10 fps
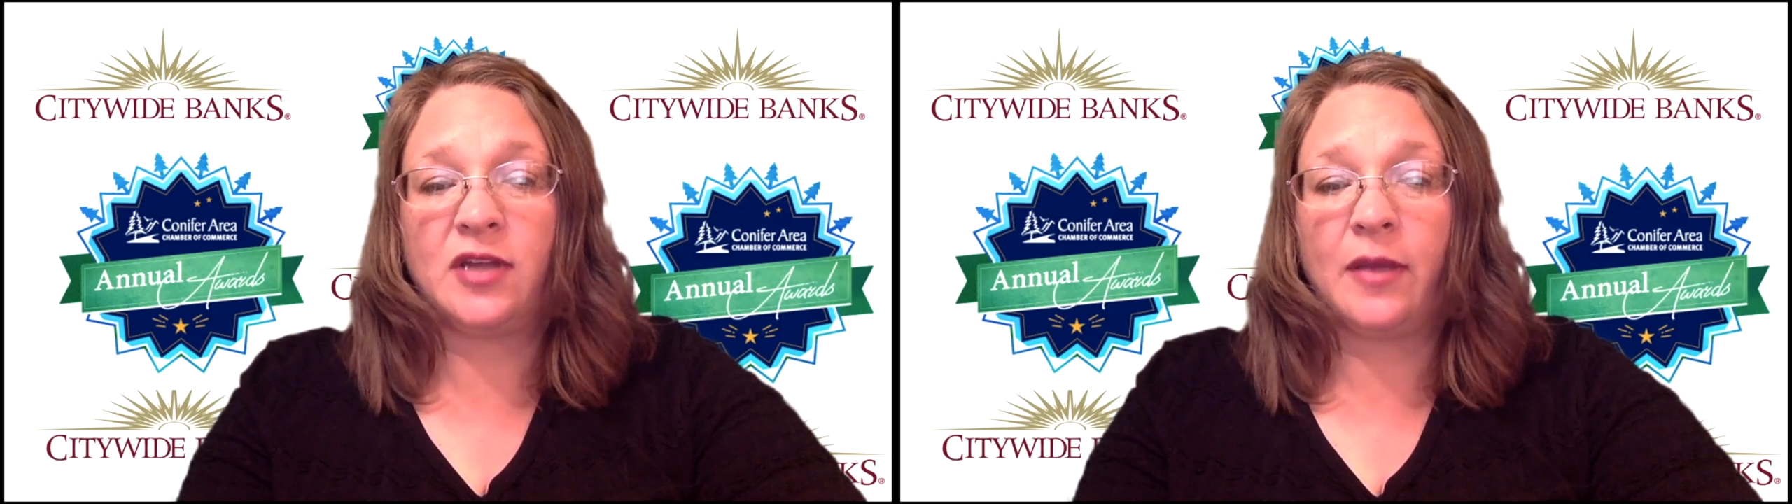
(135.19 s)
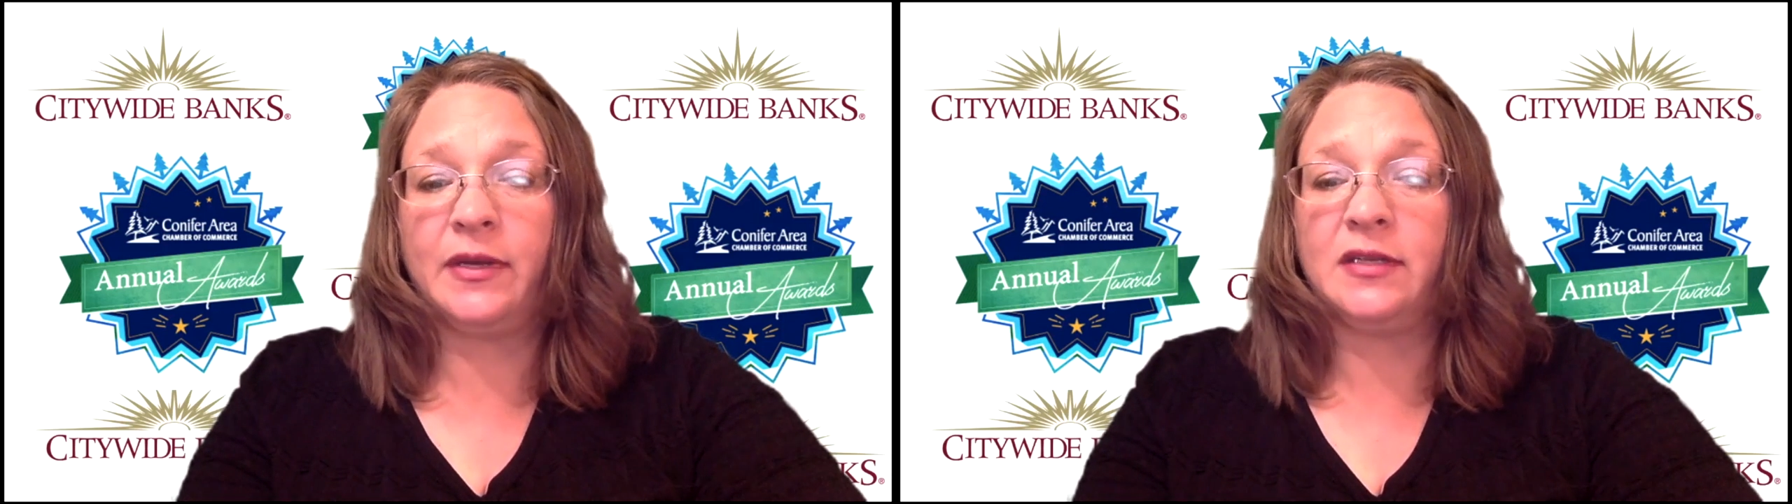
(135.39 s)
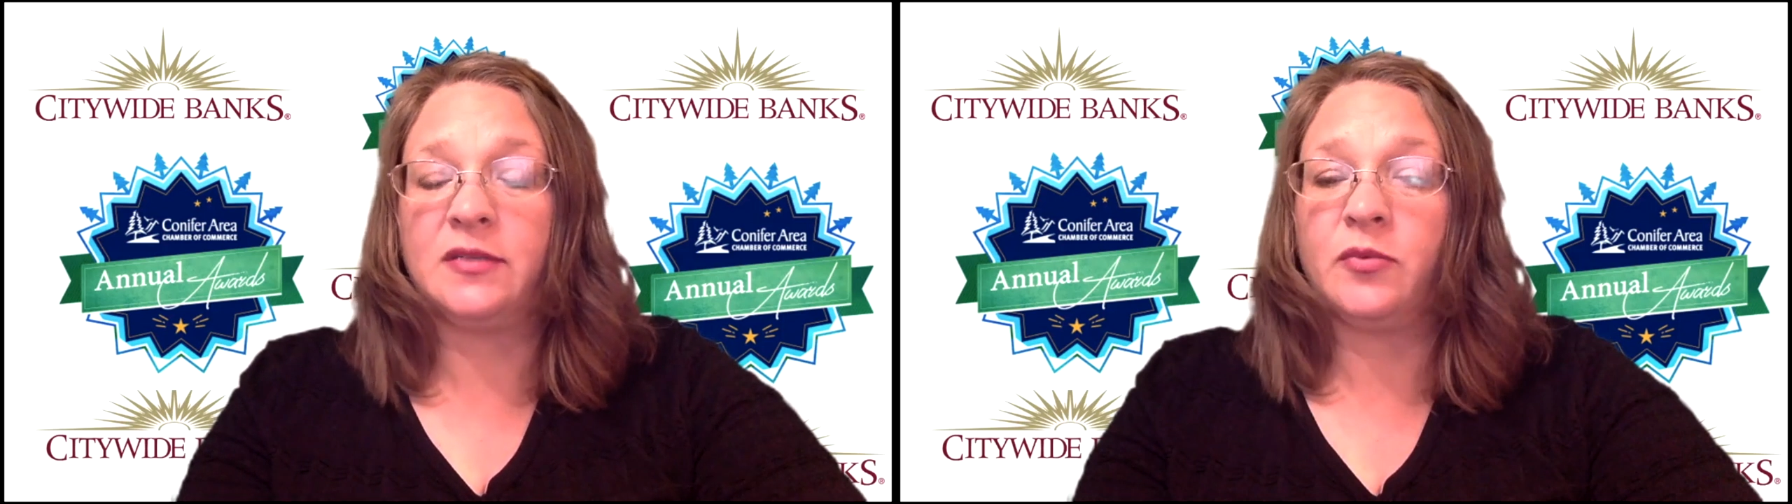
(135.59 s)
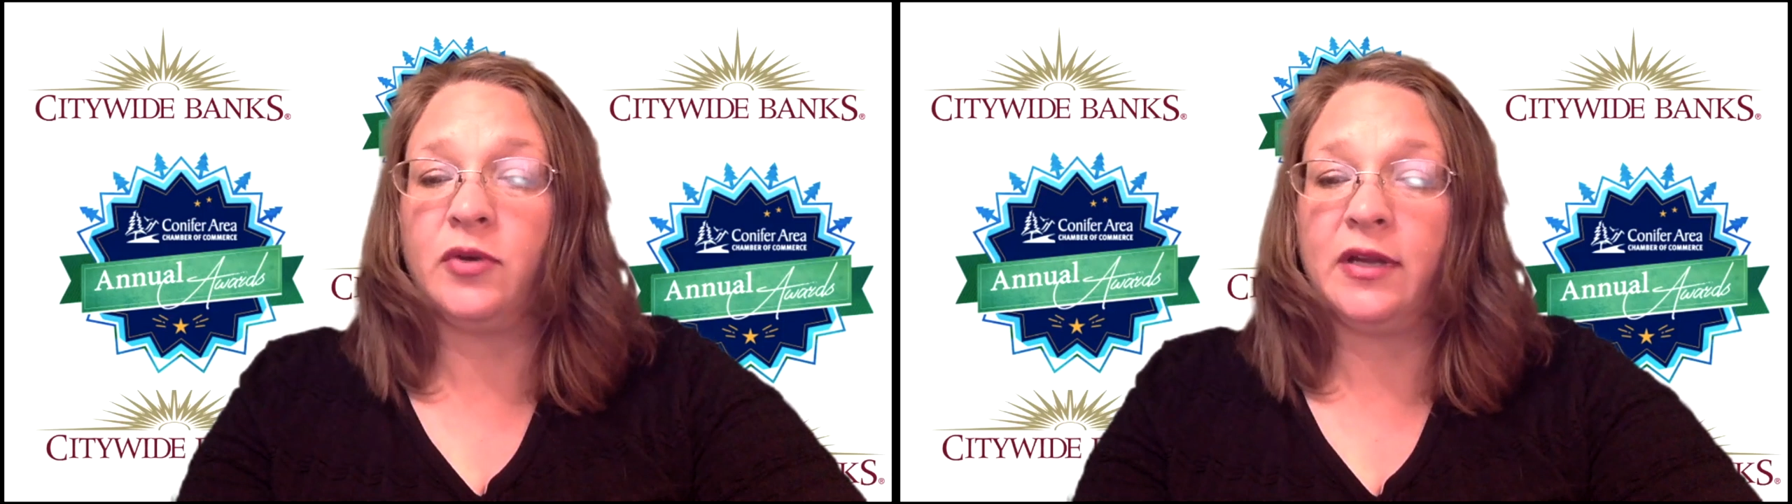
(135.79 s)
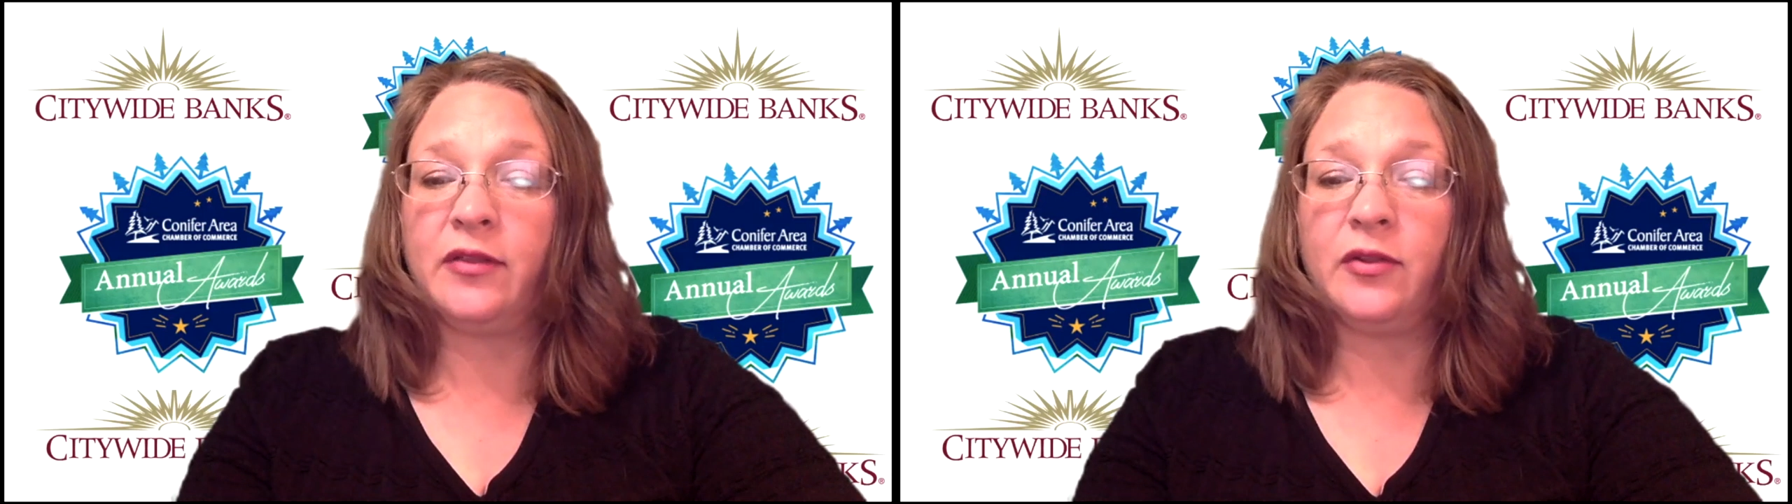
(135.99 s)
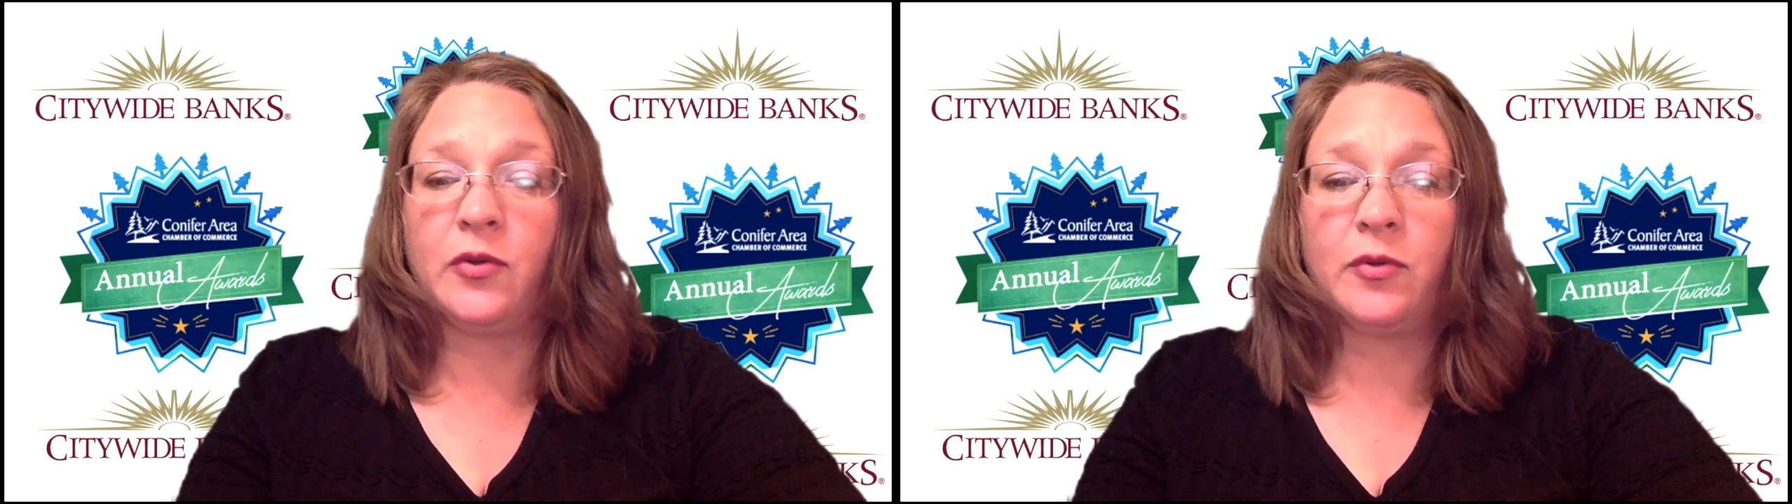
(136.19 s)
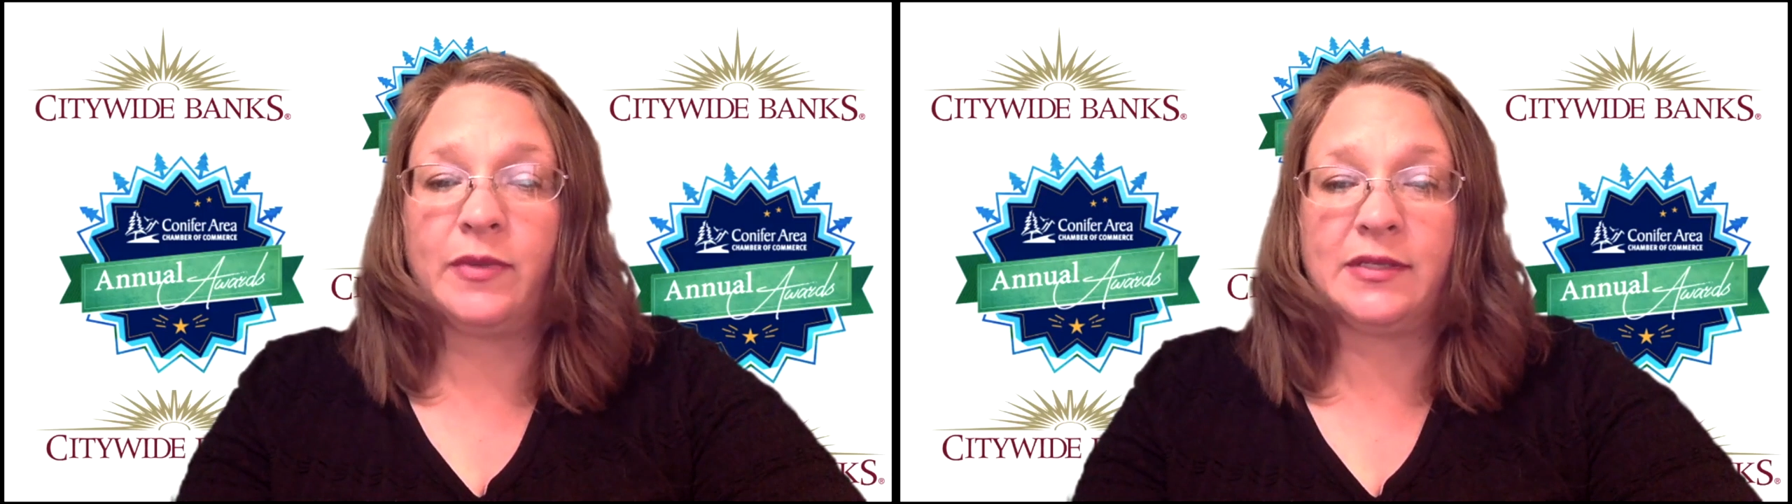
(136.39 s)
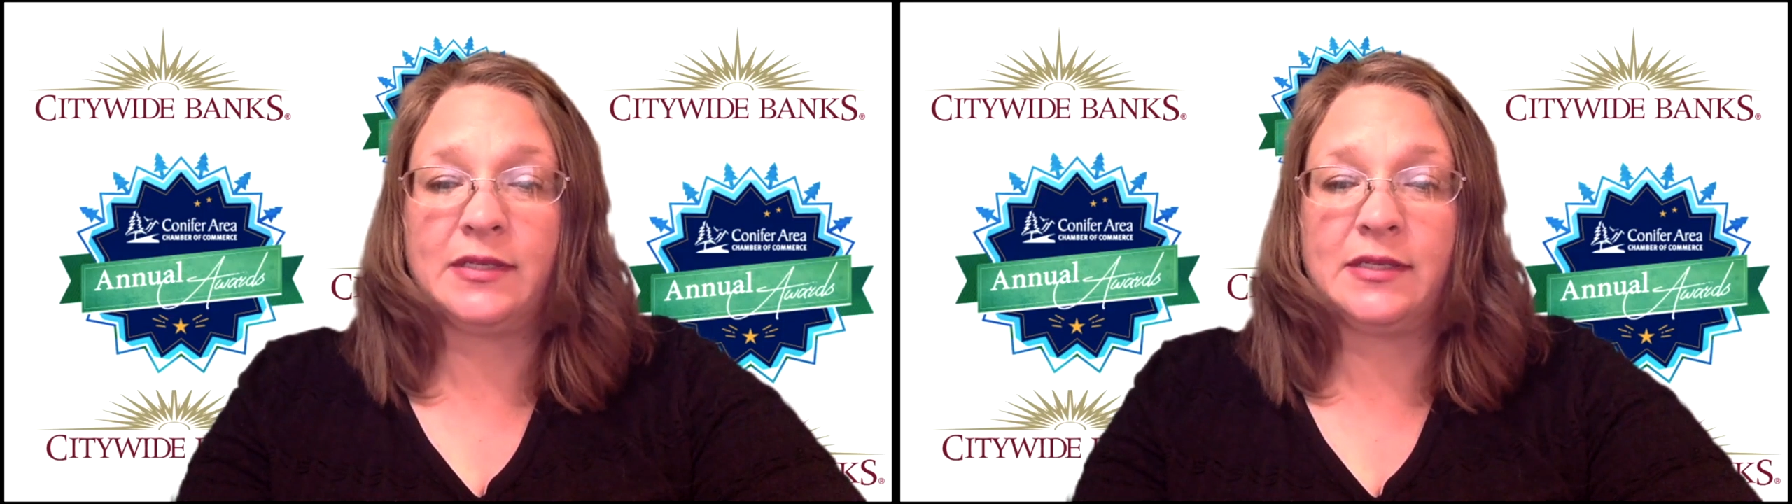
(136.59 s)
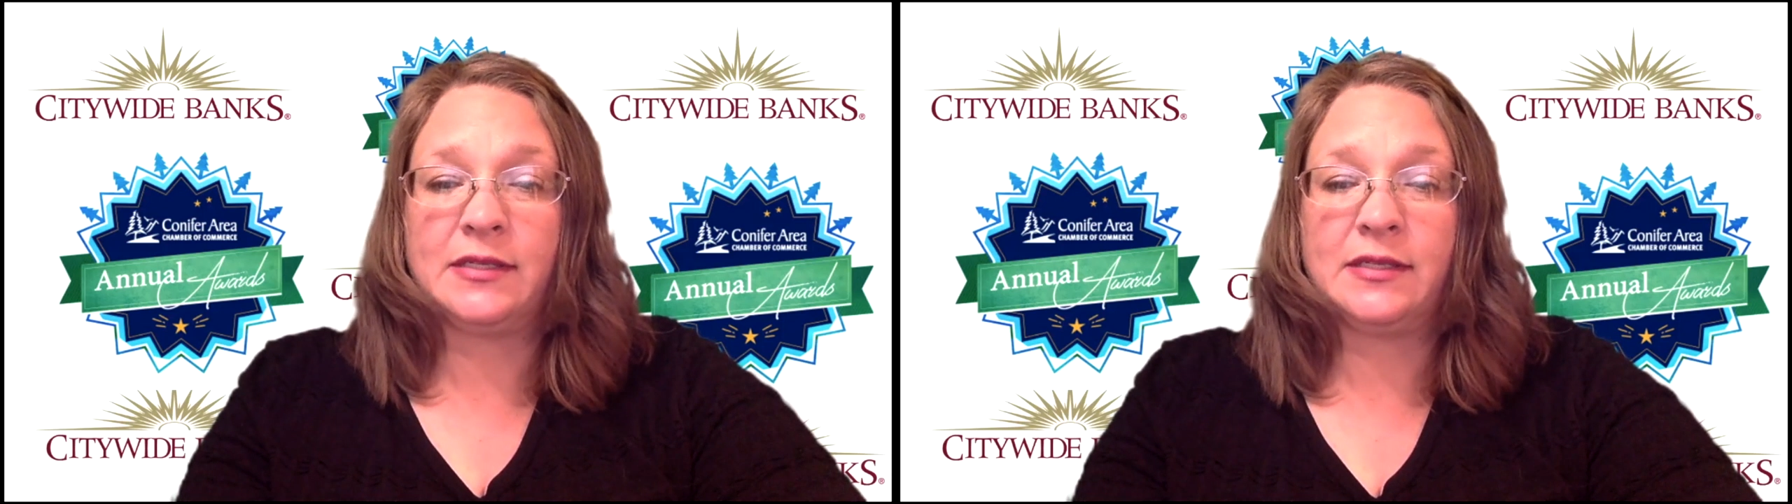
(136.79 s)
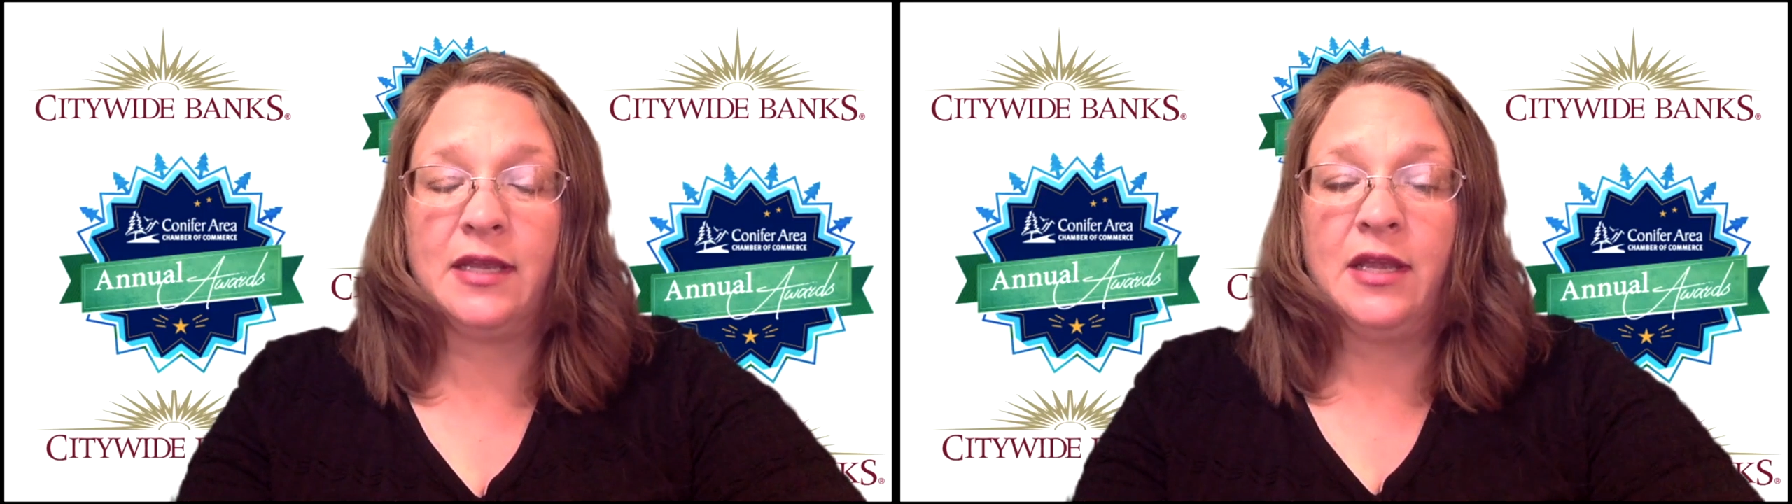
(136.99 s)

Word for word: shopping and supporting other local businesses.